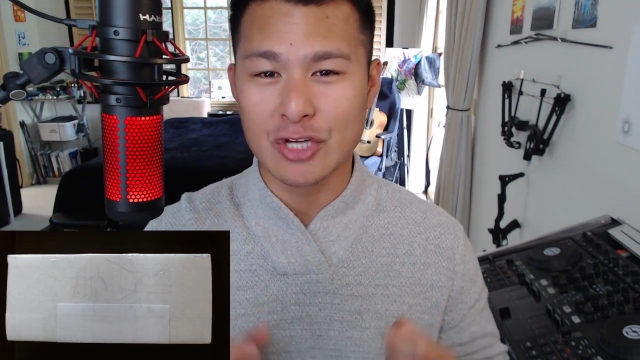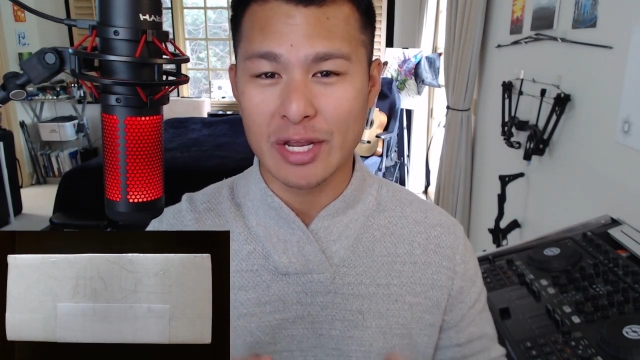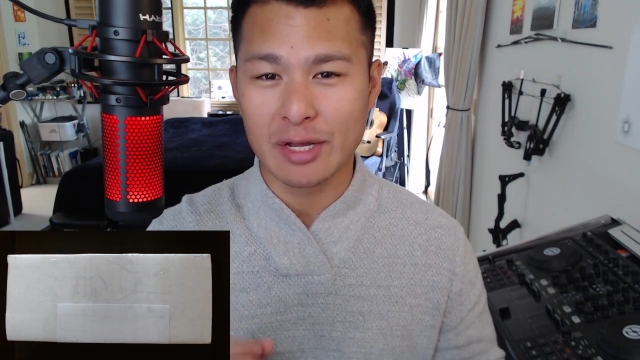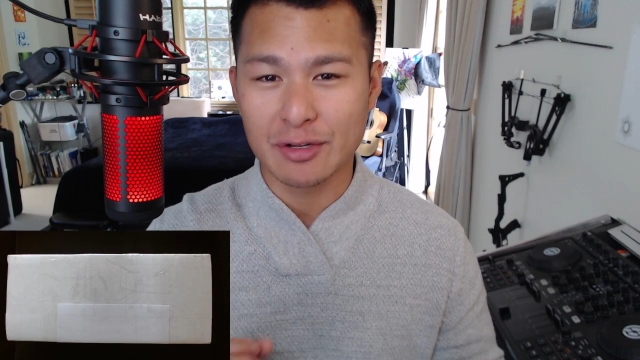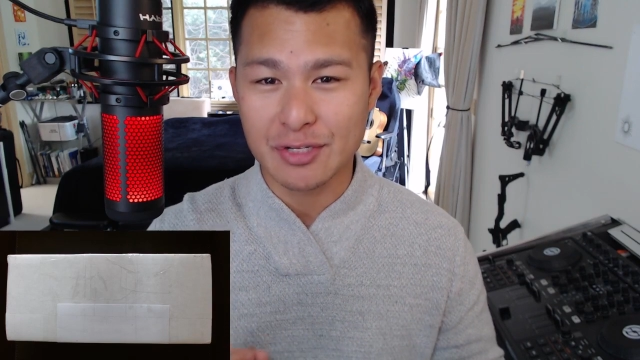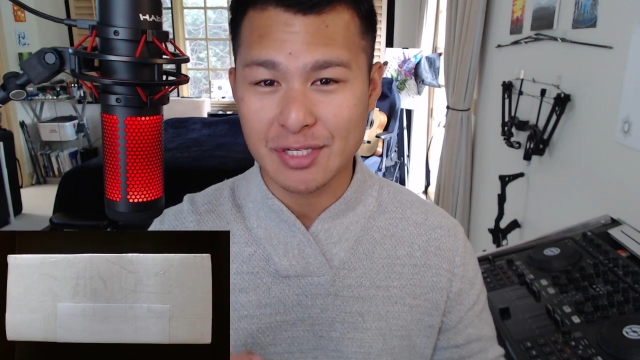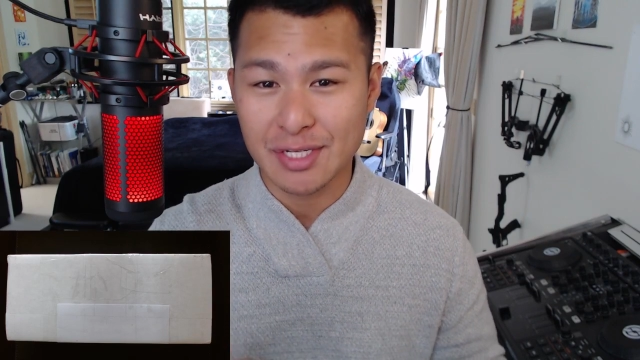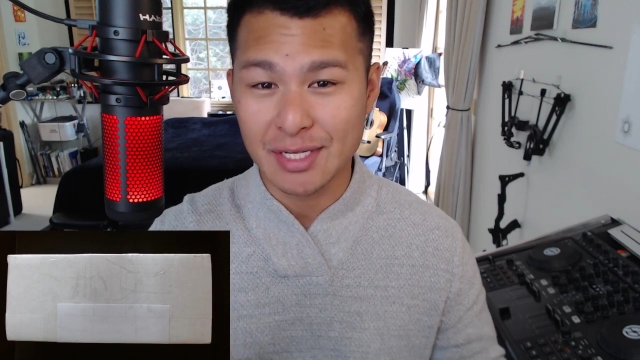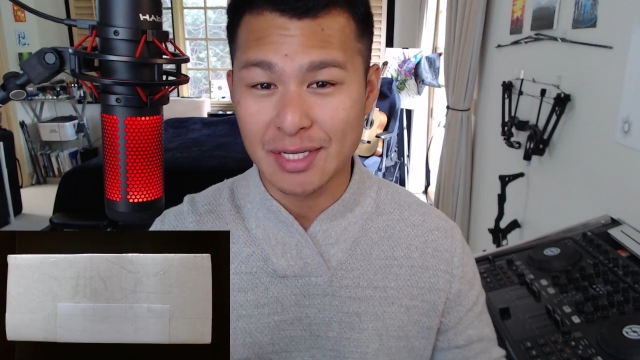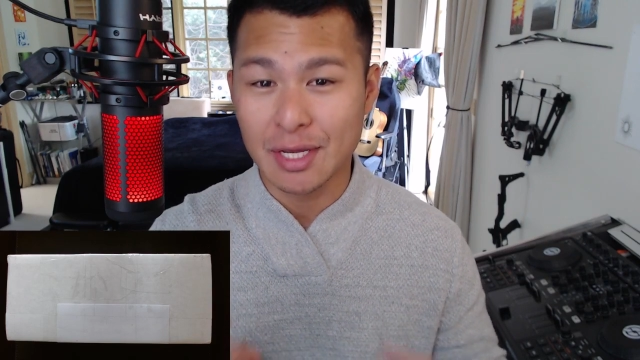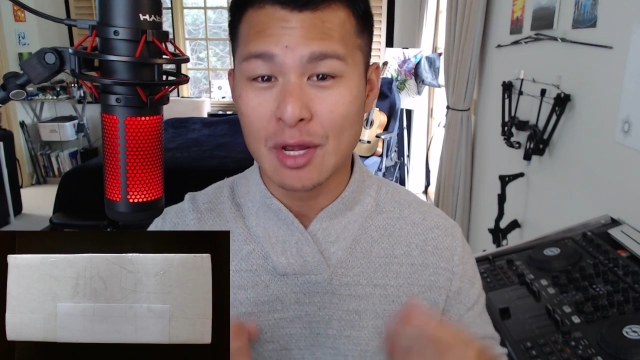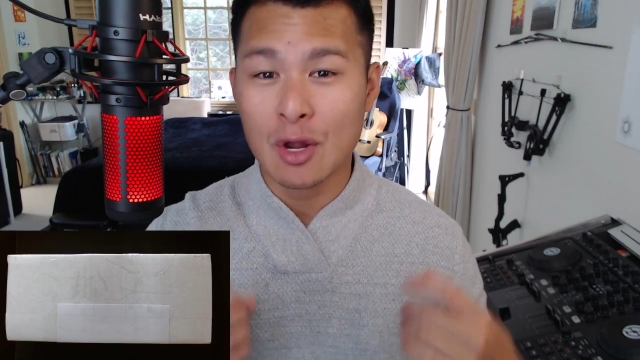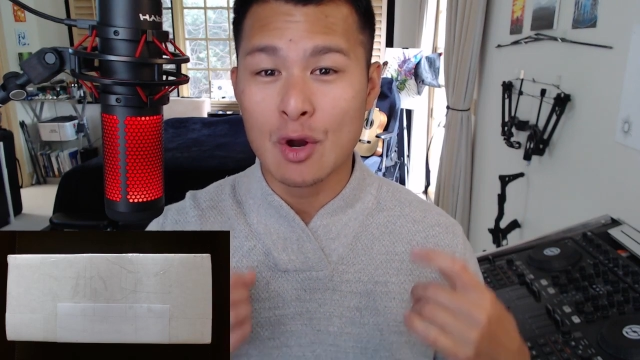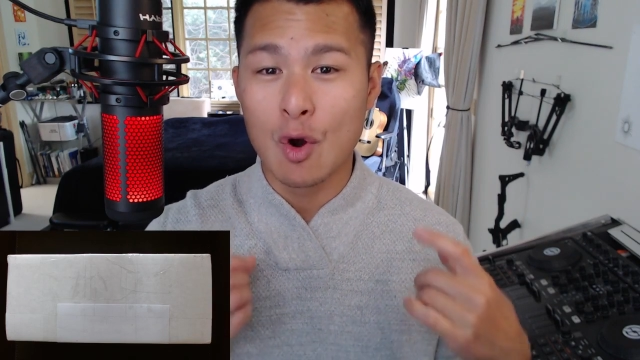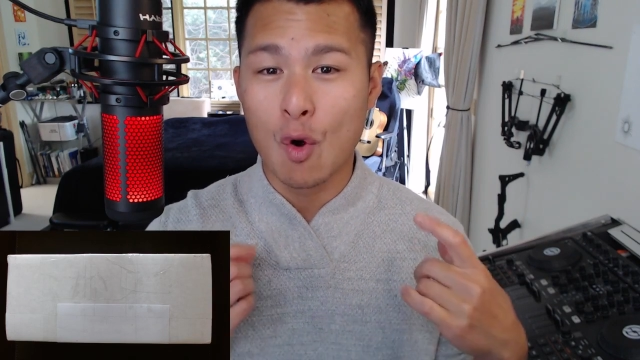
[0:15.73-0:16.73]

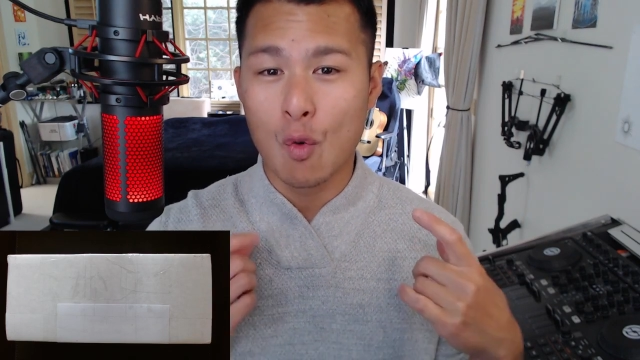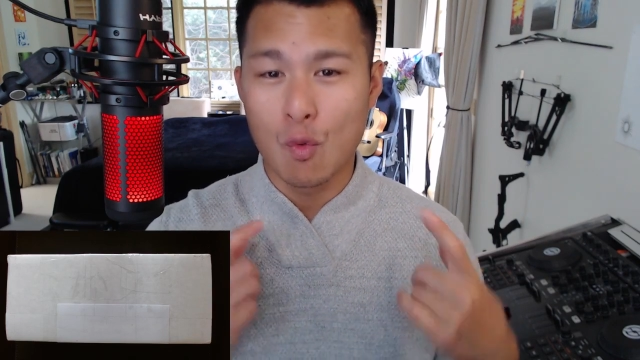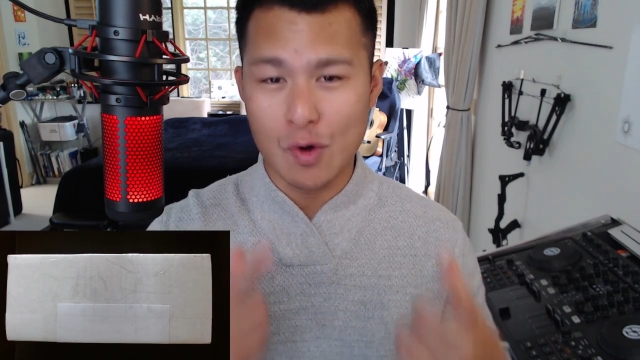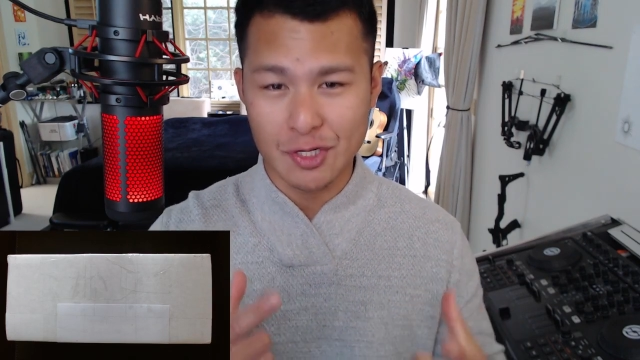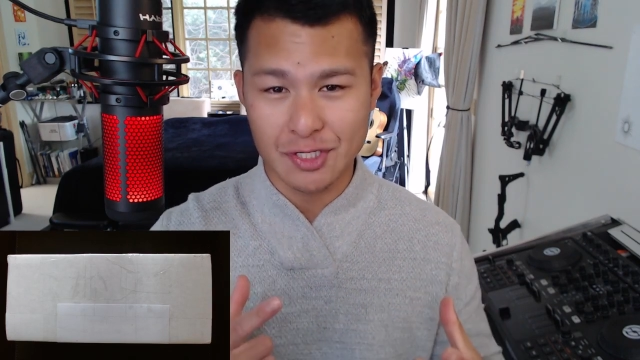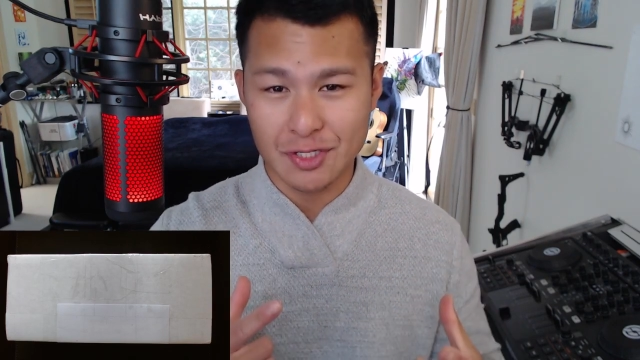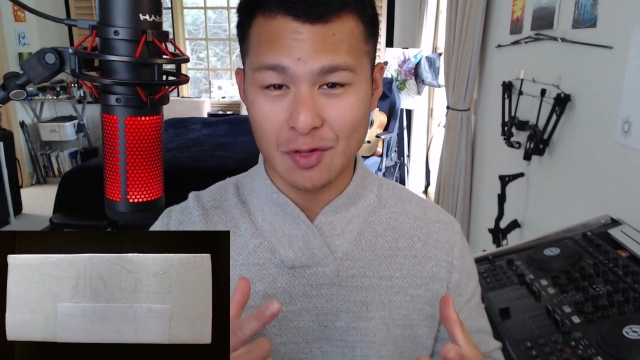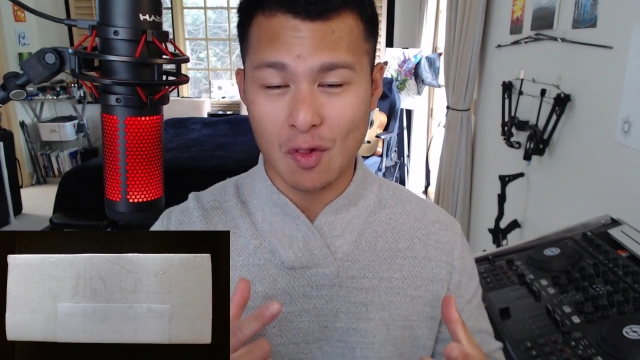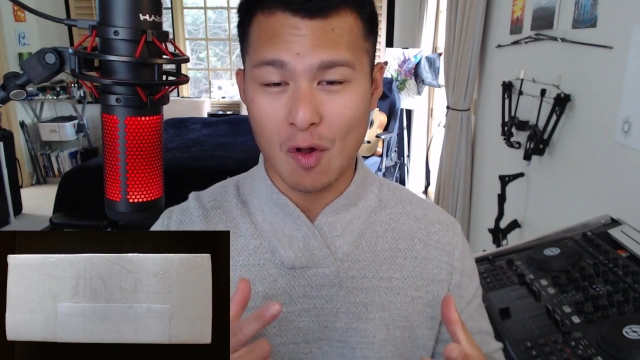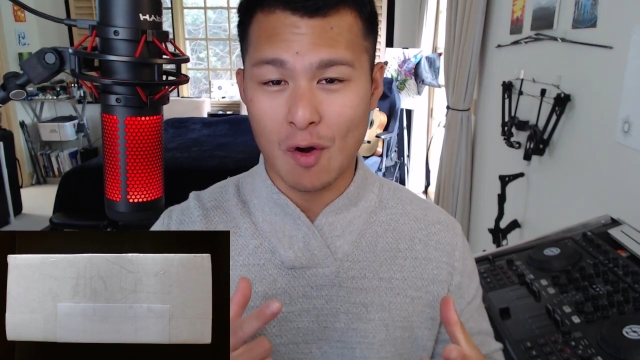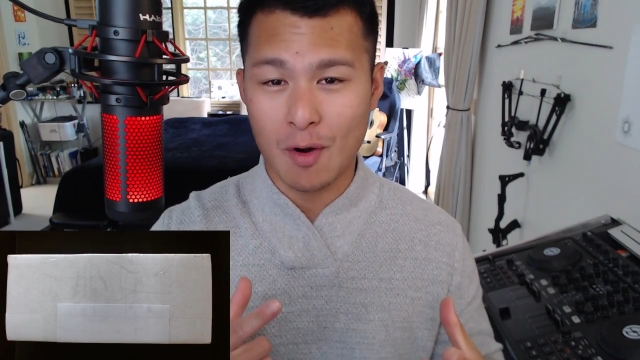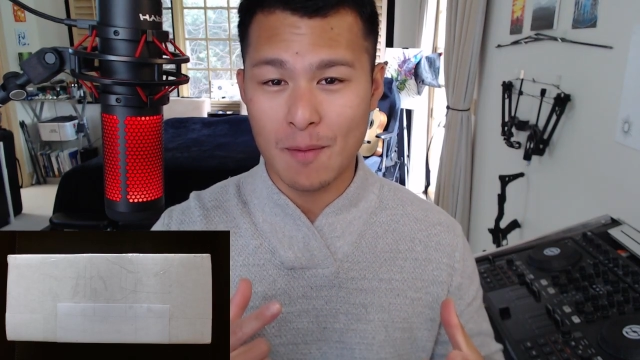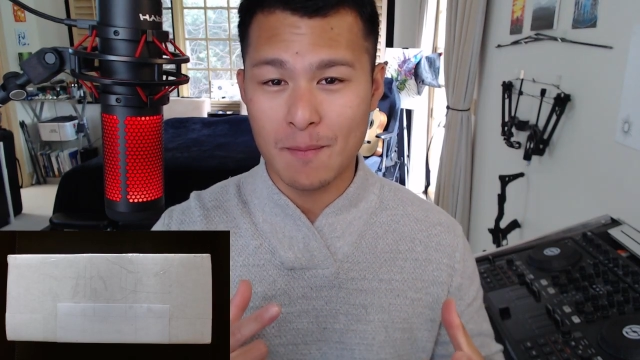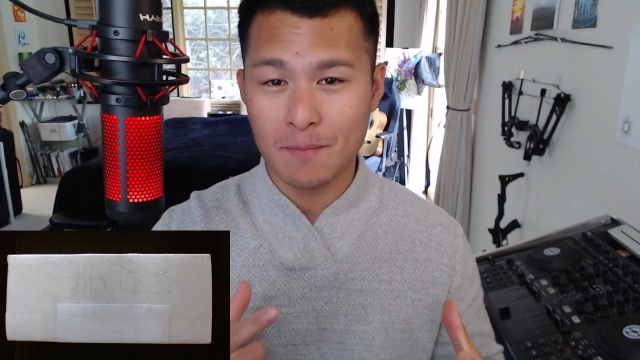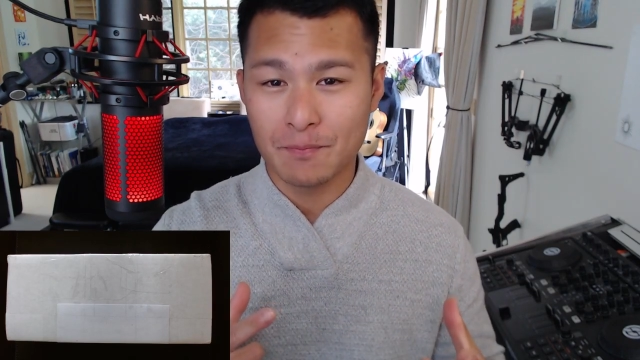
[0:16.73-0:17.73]
JLC wrist
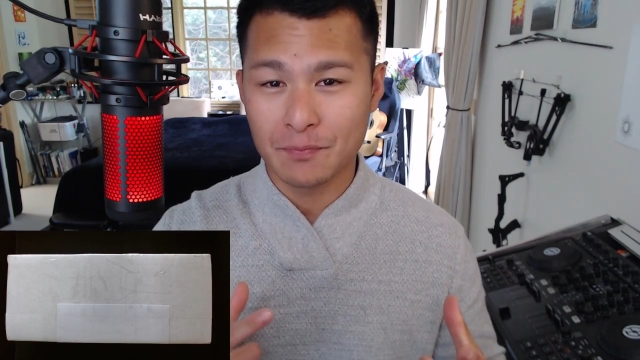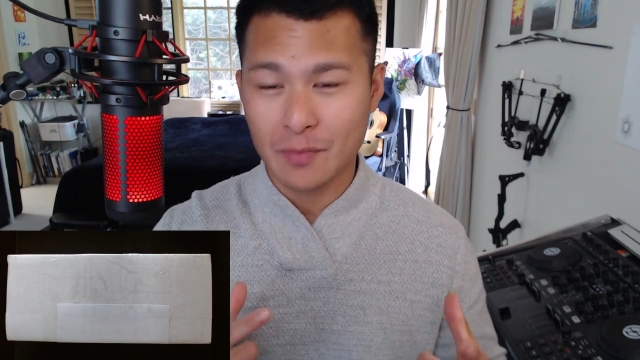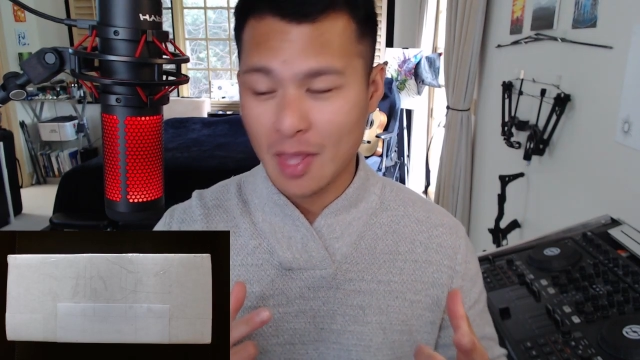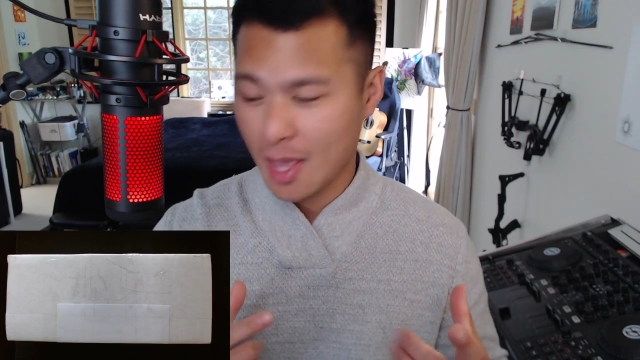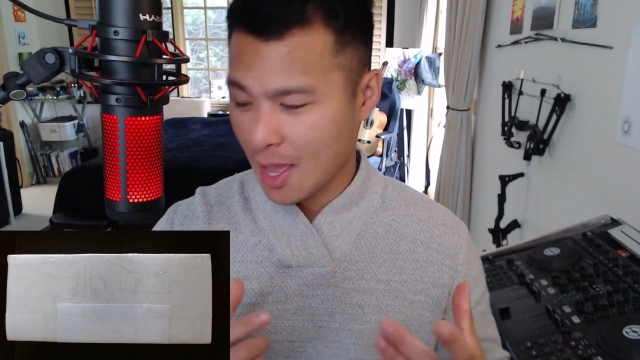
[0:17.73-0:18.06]
alarm.